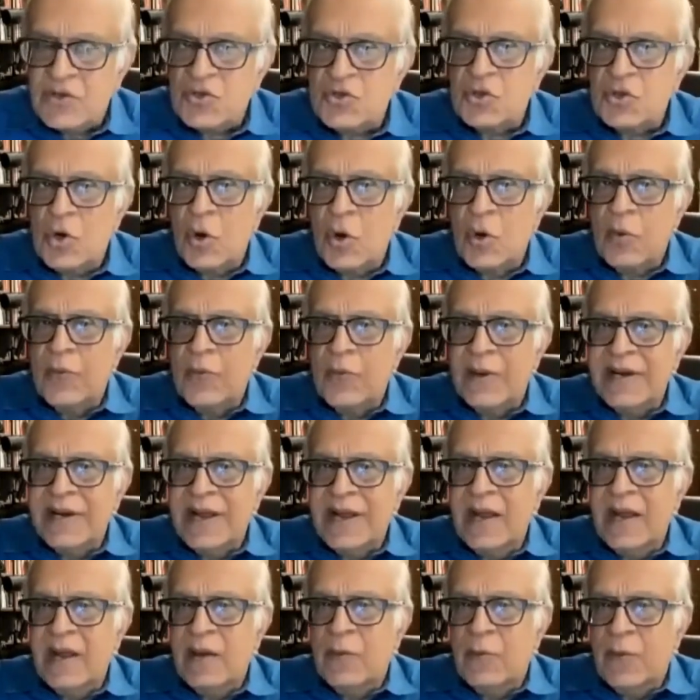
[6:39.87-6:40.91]
So when
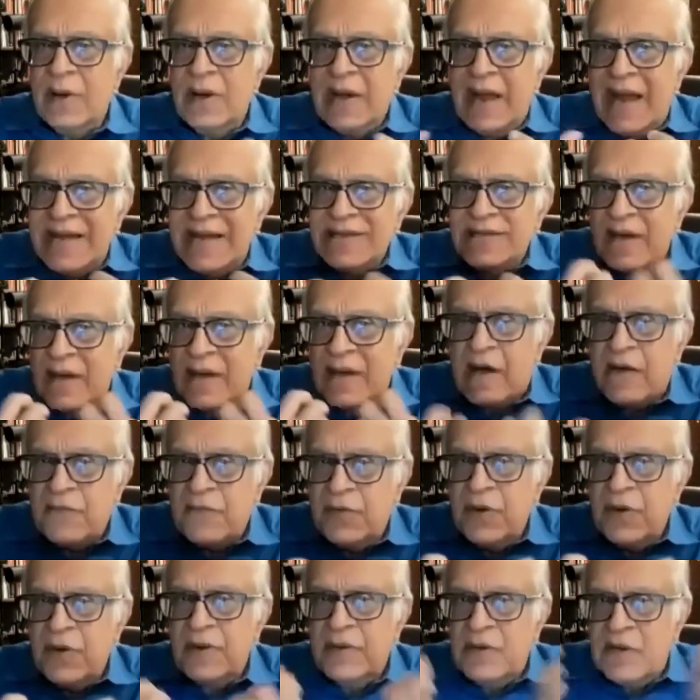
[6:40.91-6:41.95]
as a
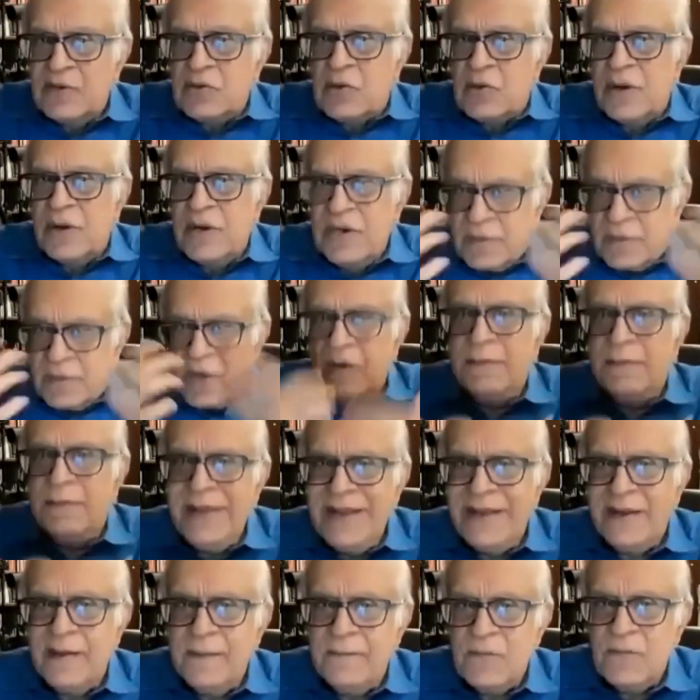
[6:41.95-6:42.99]
kafir, they're talking about
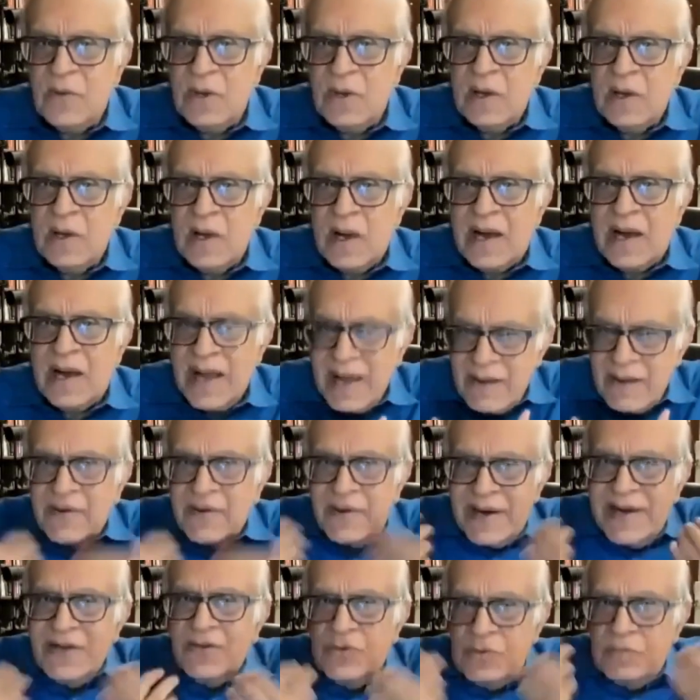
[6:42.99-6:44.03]
me, I
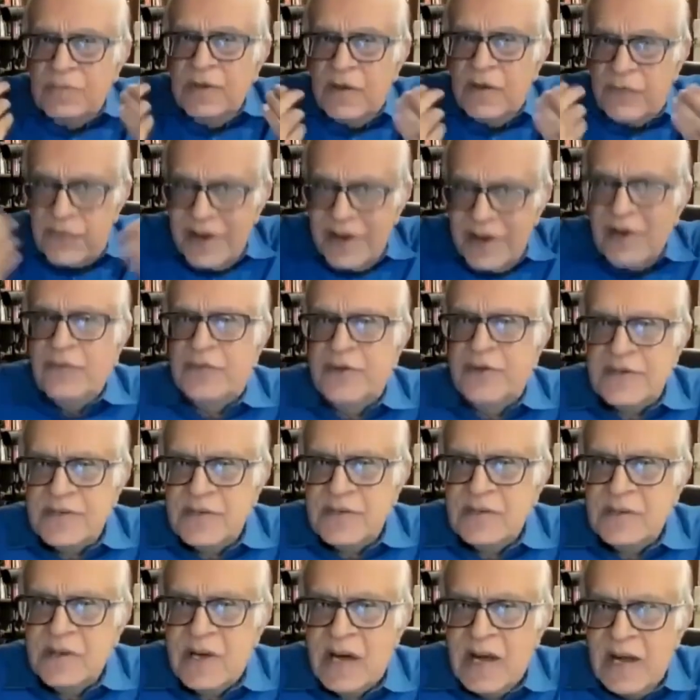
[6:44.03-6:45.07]
have a right to be afraid of
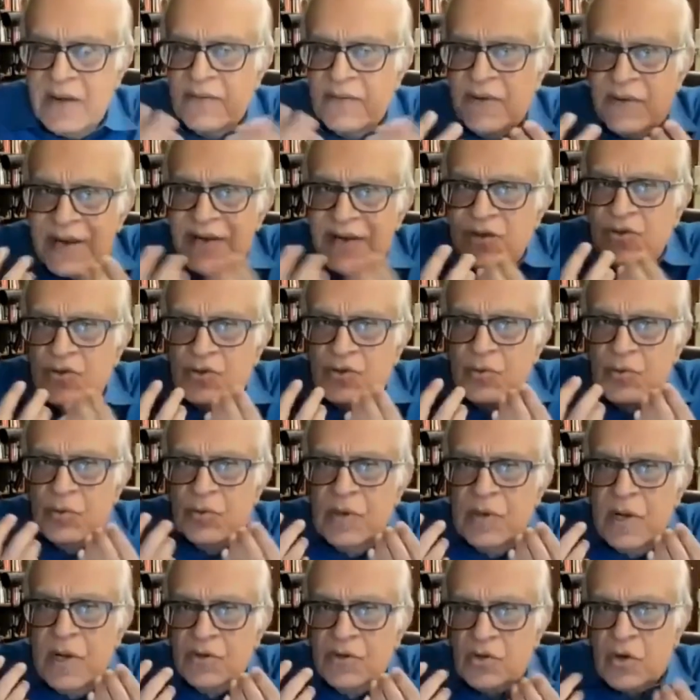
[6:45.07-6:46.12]
it. I have a right
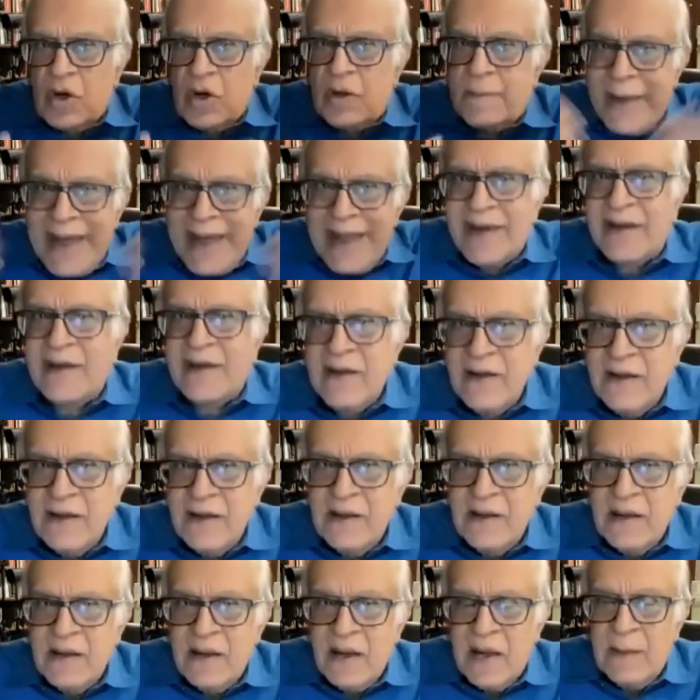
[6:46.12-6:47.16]
to talk back.
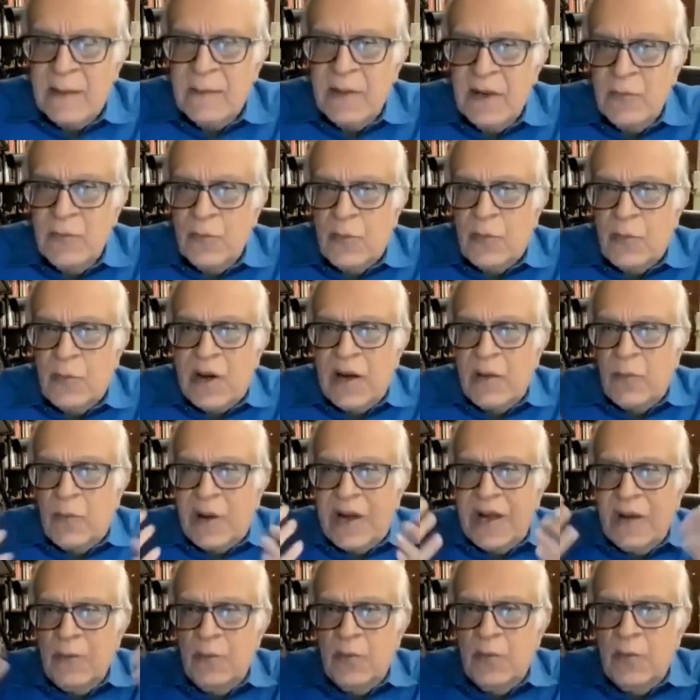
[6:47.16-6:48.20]
I mean,
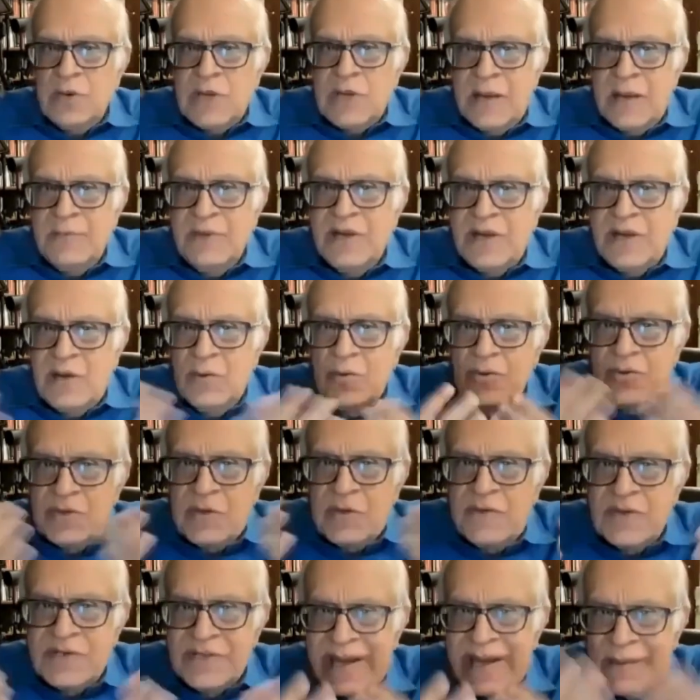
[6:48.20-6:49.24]
why would I be
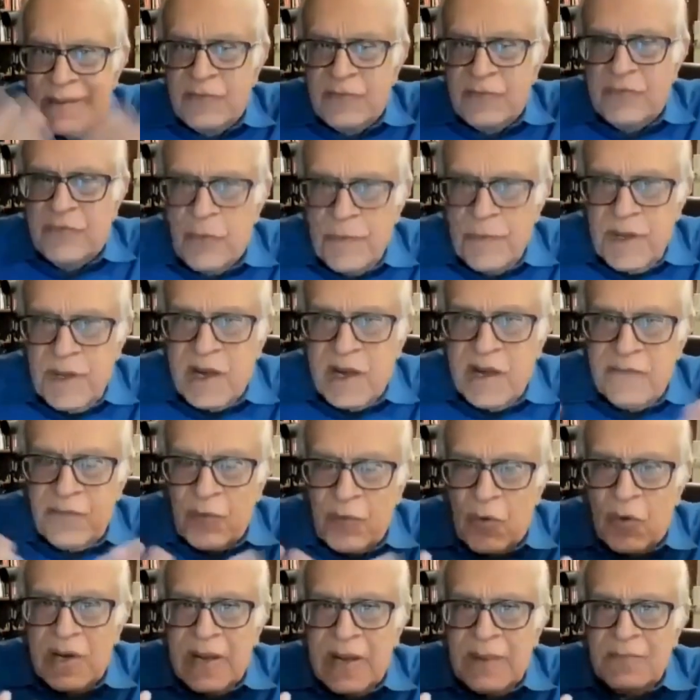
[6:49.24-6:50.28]
accused of Islamophobia
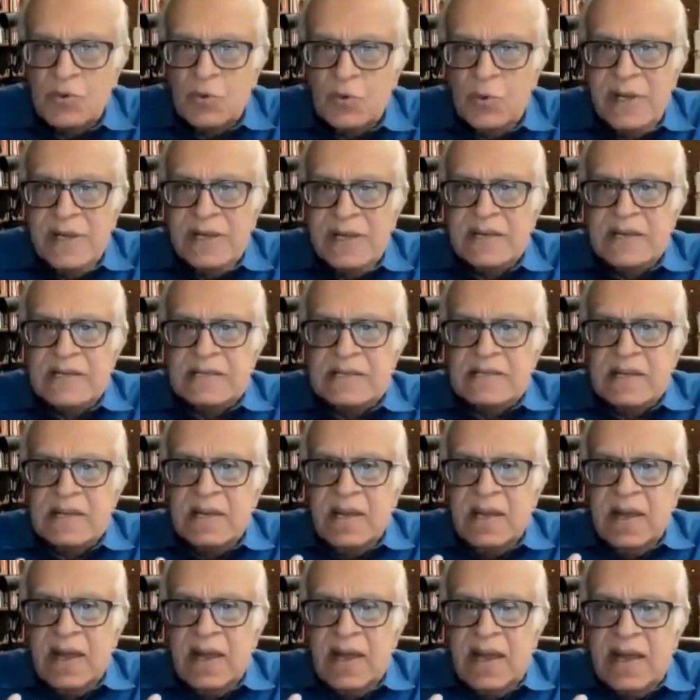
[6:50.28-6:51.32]
if all I'm doing is,
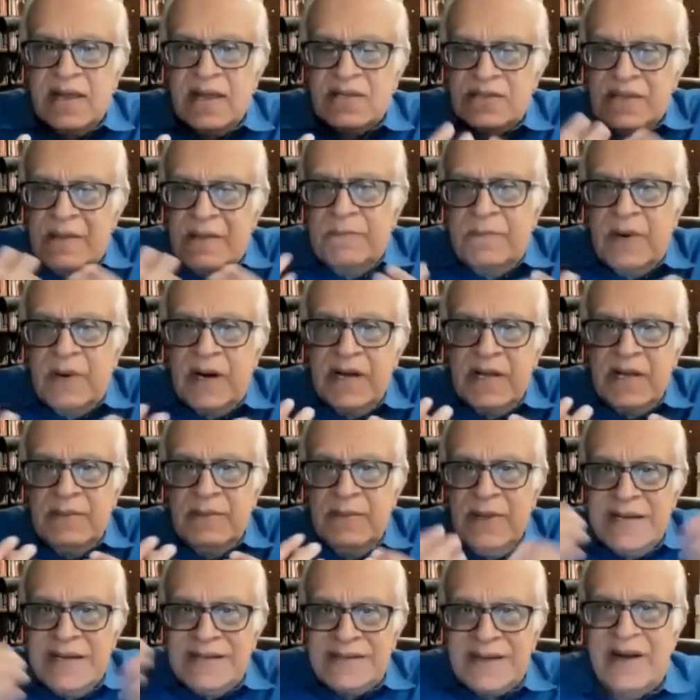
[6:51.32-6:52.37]
as somebody
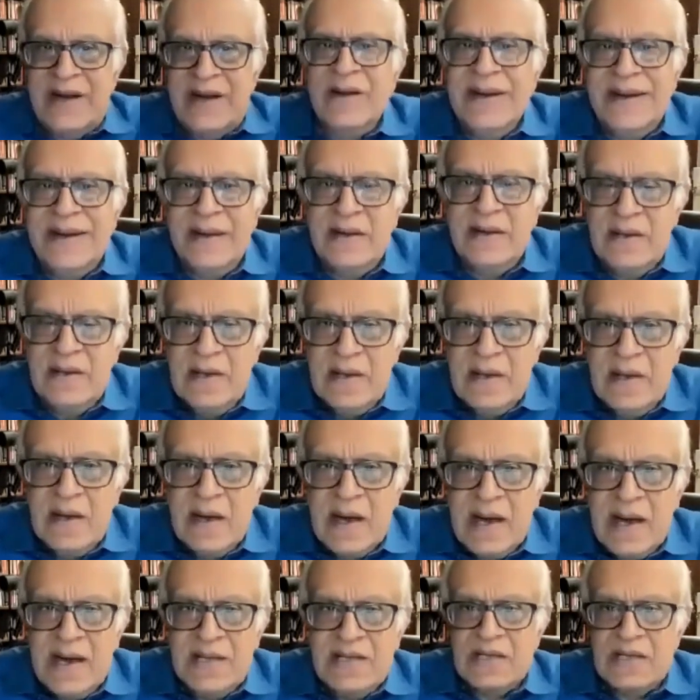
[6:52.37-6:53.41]
being targeted,
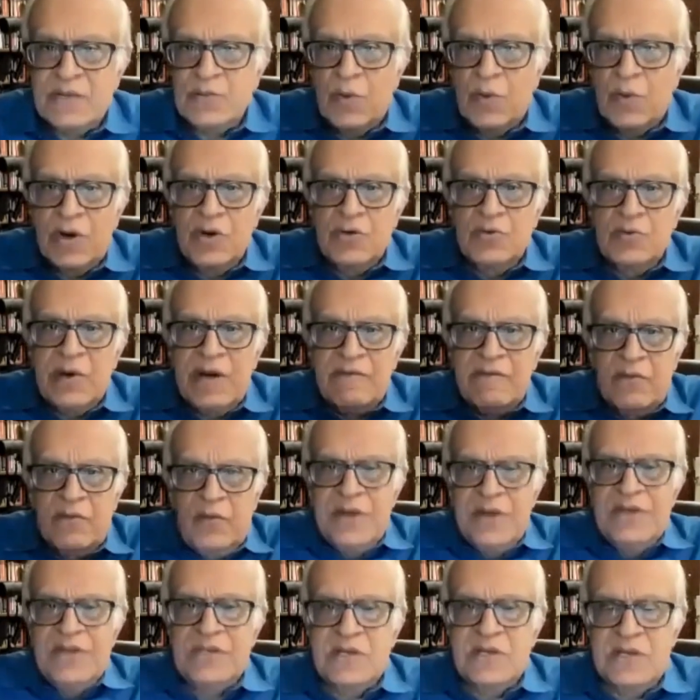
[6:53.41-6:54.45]
I just want to have a
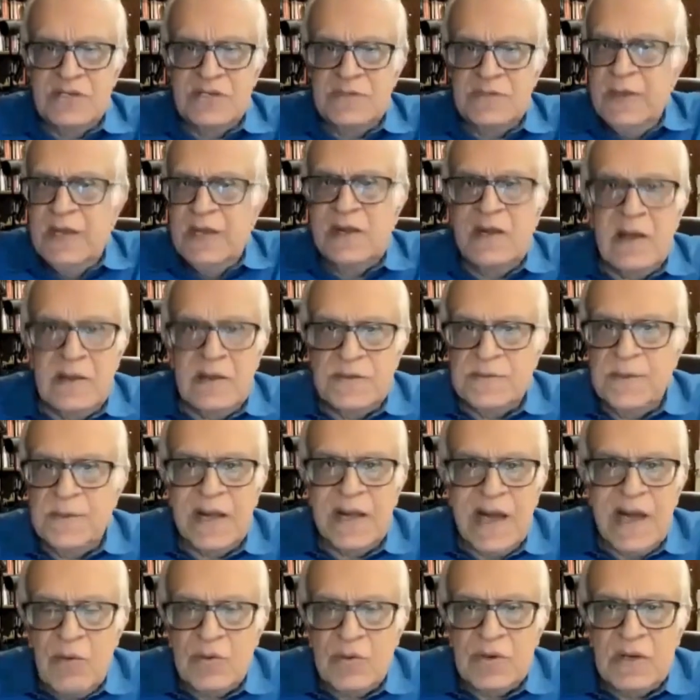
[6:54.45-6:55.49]
voice and
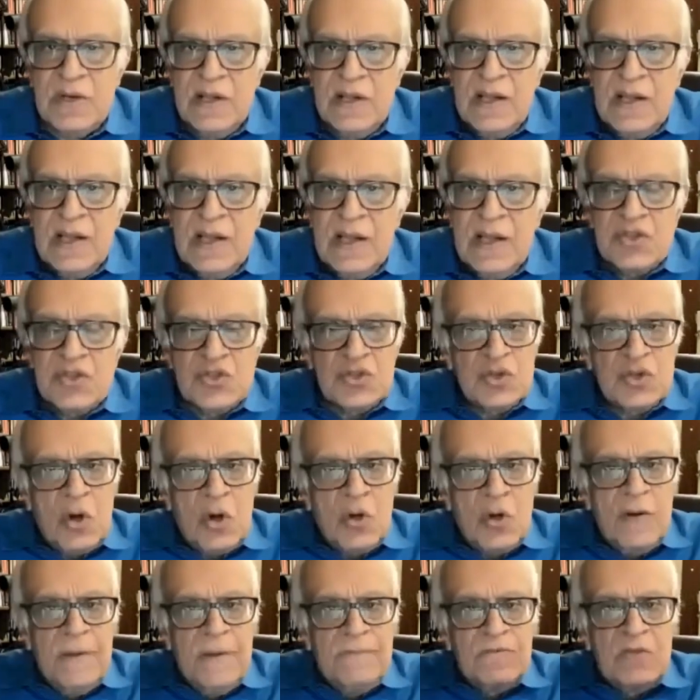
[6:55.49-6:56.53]
speak out.
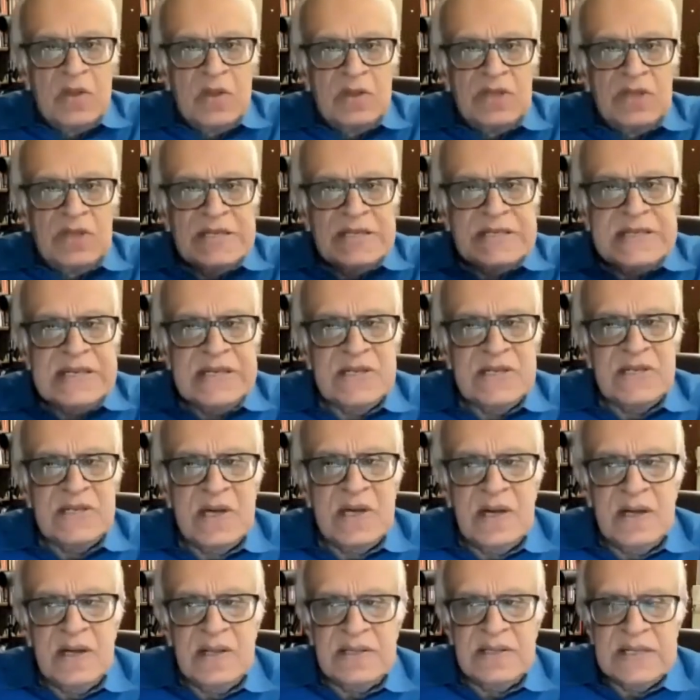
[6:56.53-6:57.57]
So this is
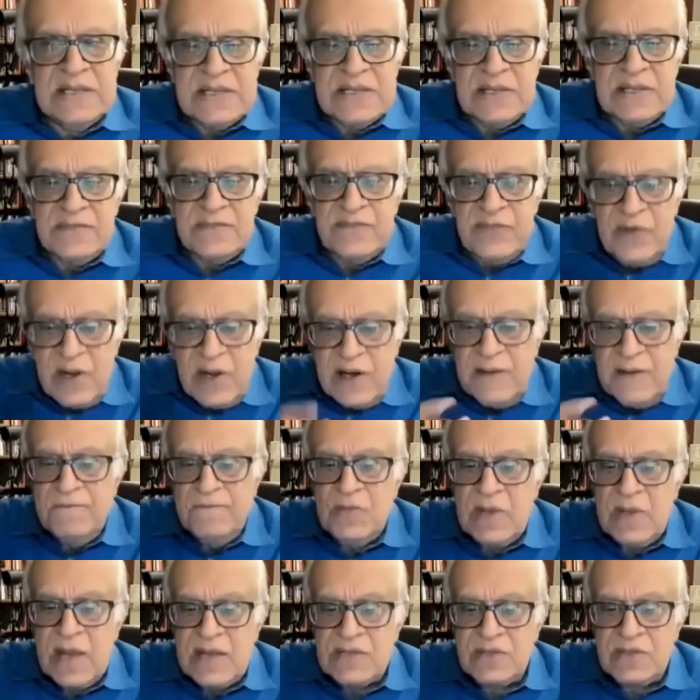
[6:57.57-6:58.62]
this
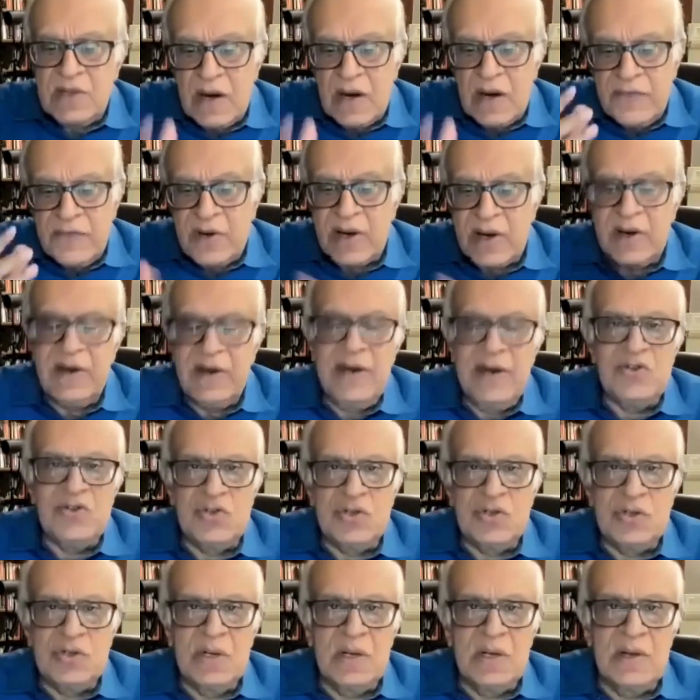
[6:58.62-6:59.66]
film has a lot of
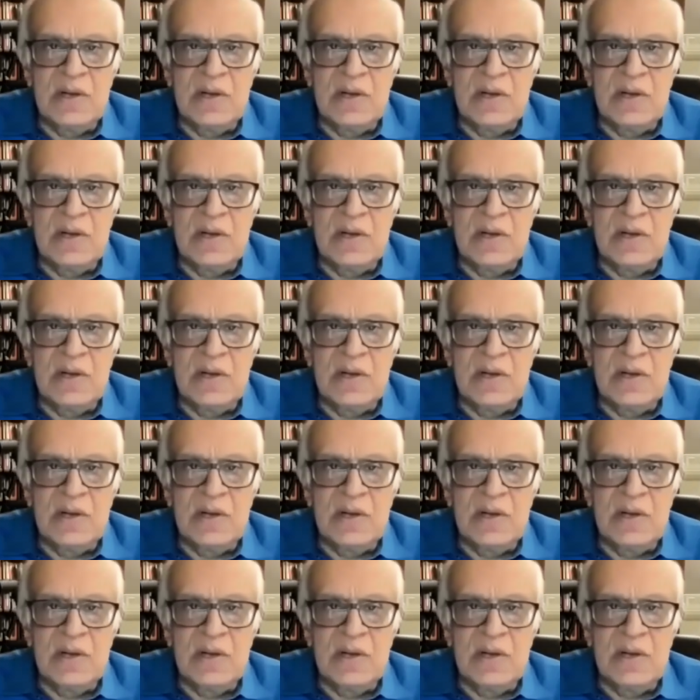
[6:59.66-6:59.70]
courage.